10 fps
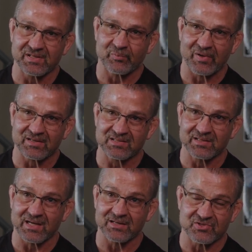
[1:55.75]
impacted
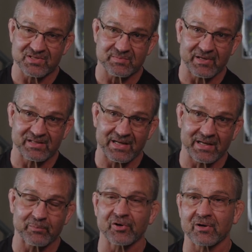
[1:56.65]
not just my
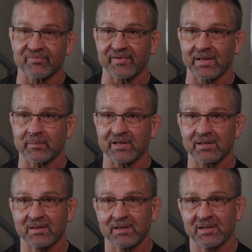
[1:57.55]
dad, but our family,